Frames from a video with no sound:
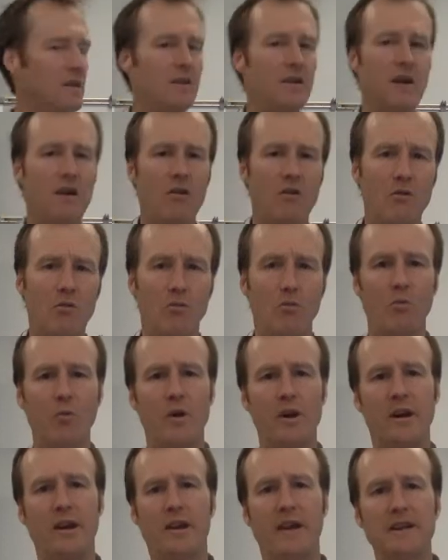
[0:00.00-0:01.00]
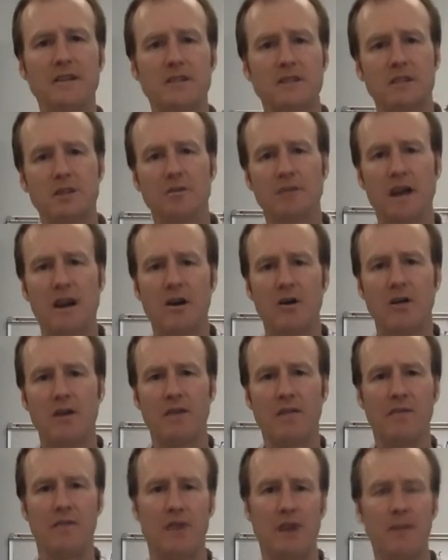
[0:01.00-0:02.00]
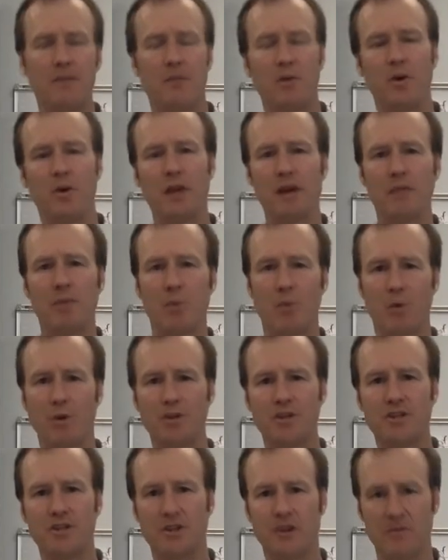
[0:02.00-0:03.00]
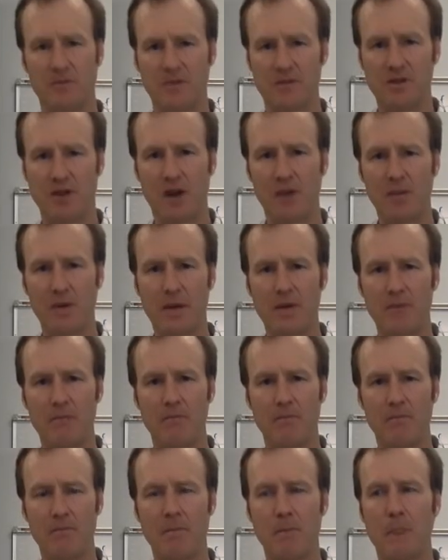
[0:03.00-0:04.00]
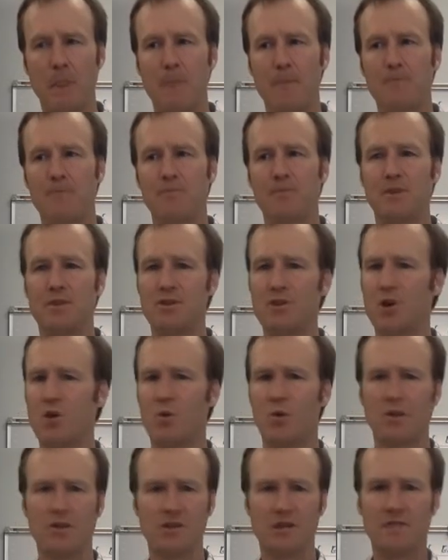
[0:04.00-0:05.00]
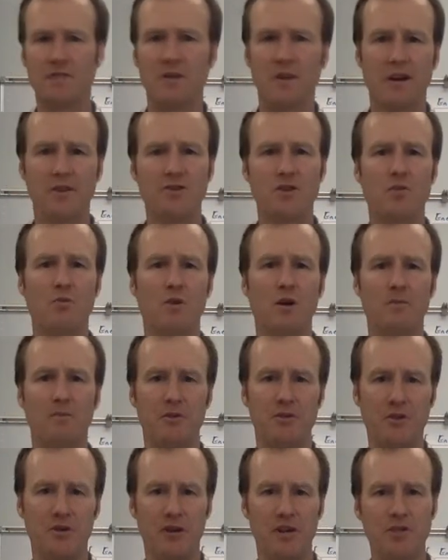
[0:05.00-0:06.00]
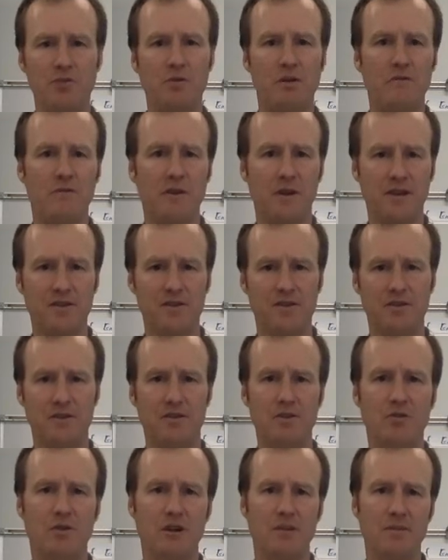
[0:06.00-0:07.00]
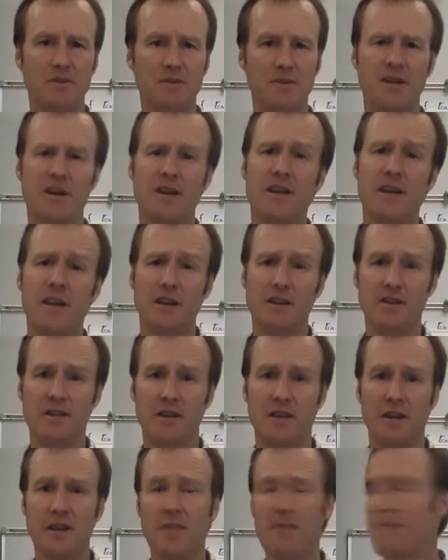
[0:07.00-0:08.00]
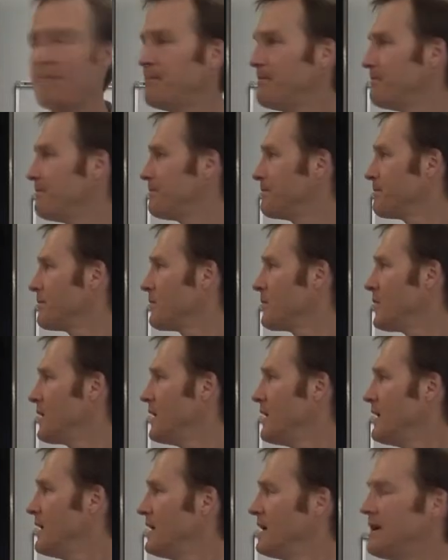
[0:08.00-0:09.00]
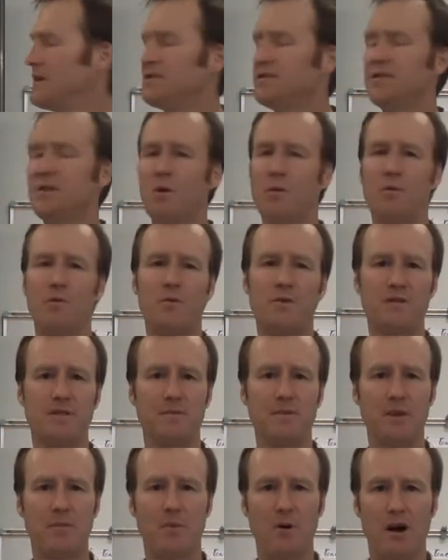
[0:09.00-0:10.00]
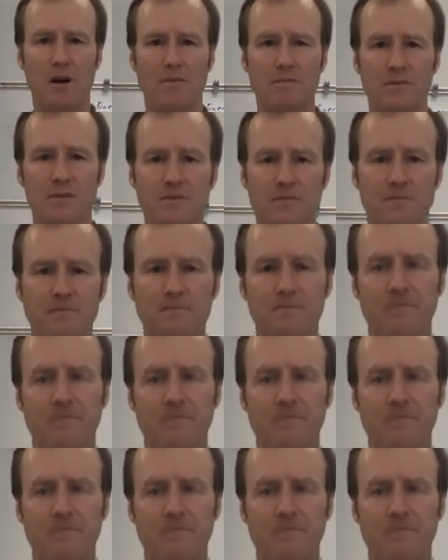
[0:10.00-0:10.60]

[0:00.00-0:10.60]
Now, what I'd like to do now, given that I'm putting up a worksheet on this topic, there's no worksheet for lesson 1, but there is one for lesson 2, and I'm assigning it today, is to go through some of the problems.